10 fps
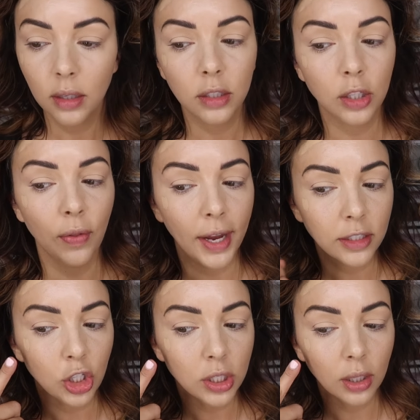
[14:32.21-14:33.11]
So
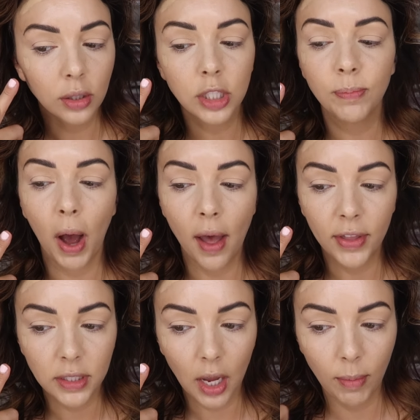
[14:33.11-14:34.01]
that's just a little spot
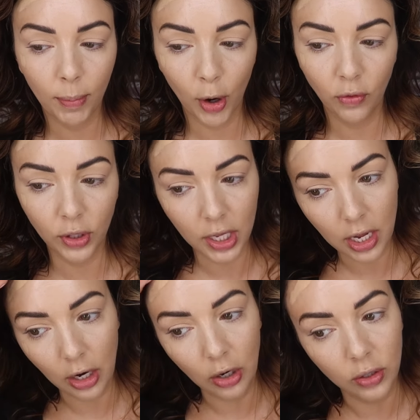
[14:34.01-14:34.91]
that's come up over the
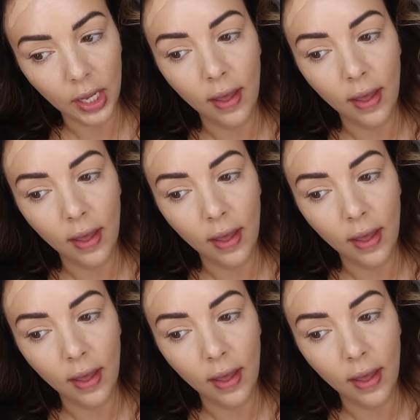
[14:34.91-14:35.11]
years.